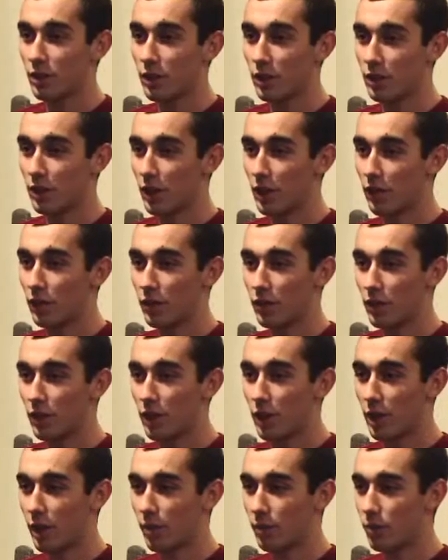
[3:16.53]
It definitely
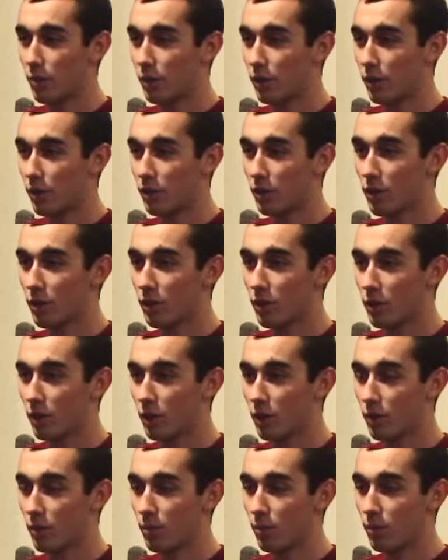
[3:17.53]
helped with,
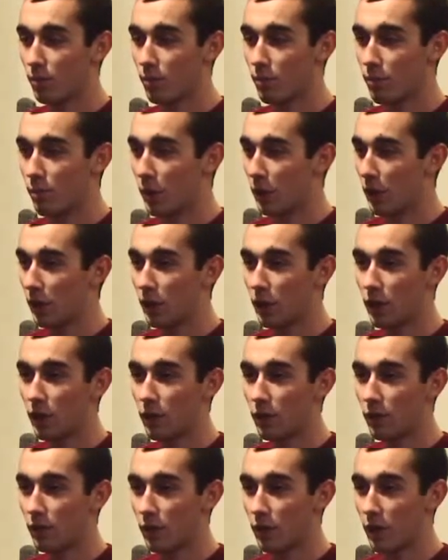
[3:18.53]
being in an
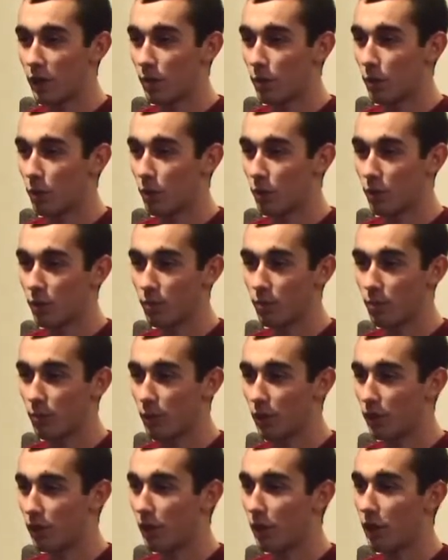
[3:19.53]
environment where
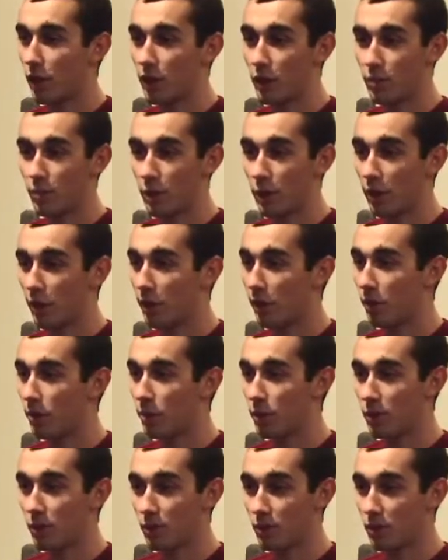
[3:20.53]
military bearing
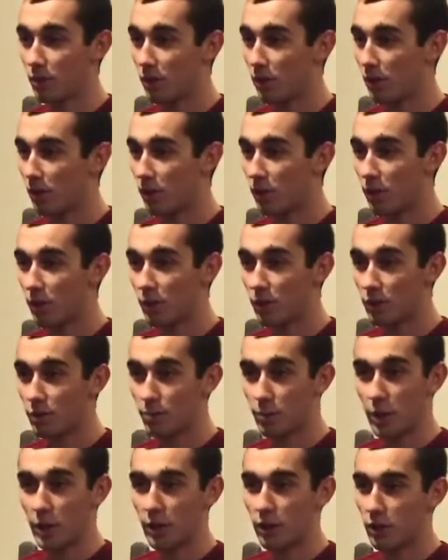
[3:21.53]
was
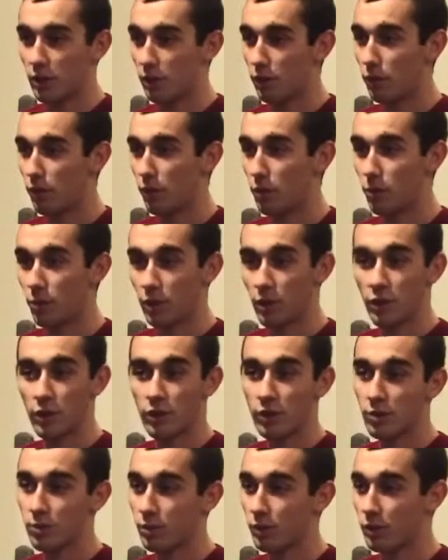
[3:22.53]
expected to be
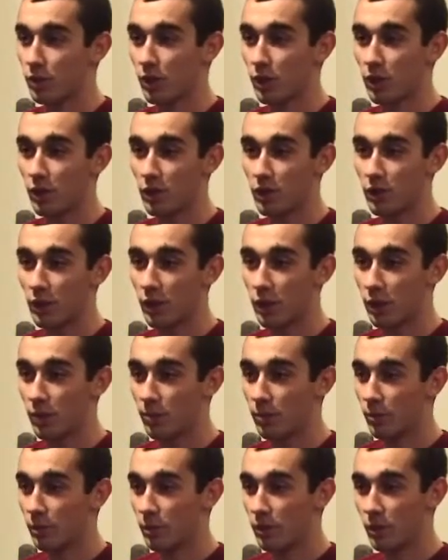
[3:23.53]
100% of the time,
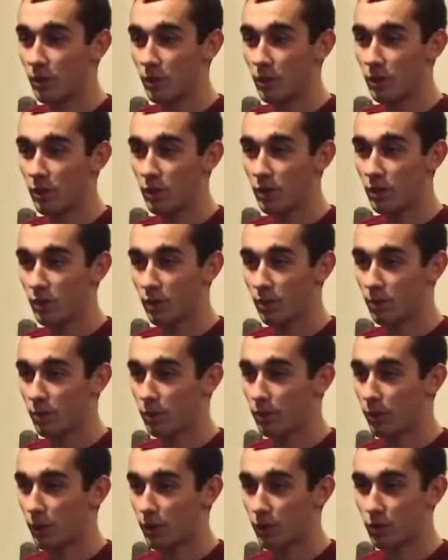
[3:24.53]

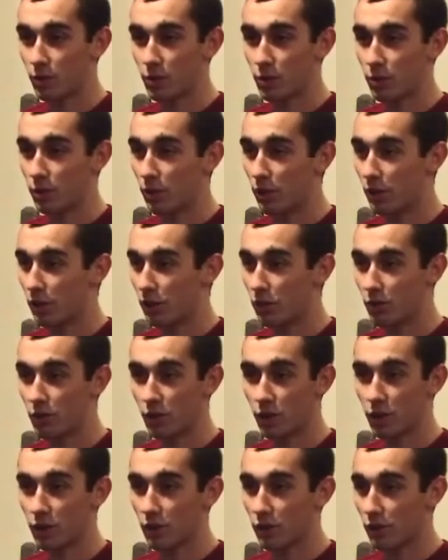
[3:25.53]
especially with the
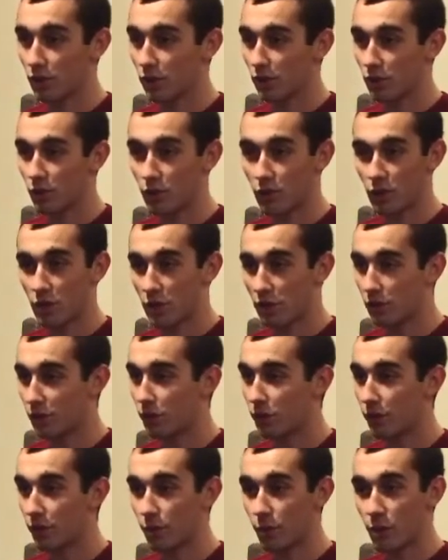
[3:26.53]
instructors just
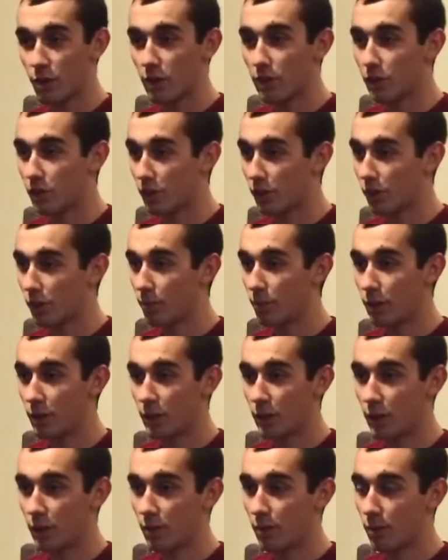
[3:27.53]
constantly watching you,
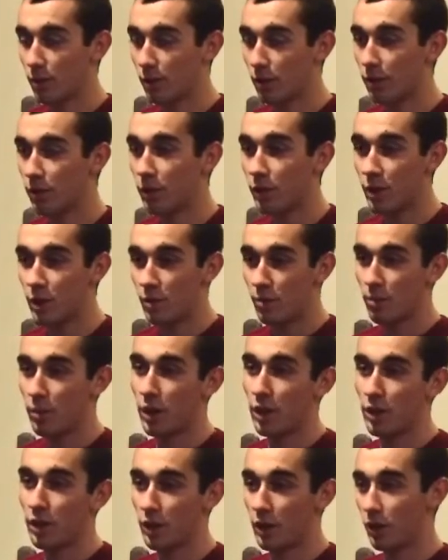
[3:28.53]
being able to
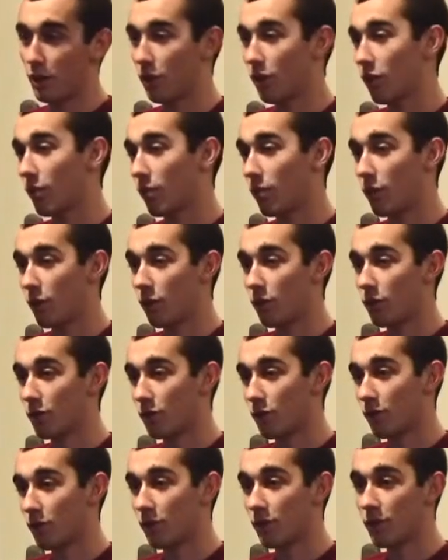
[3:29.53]
maintain your
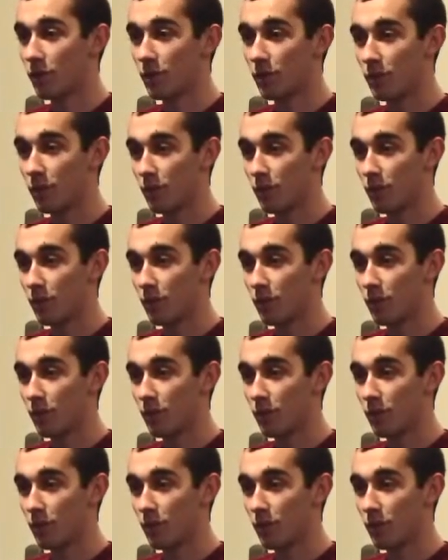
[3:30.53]
composure, and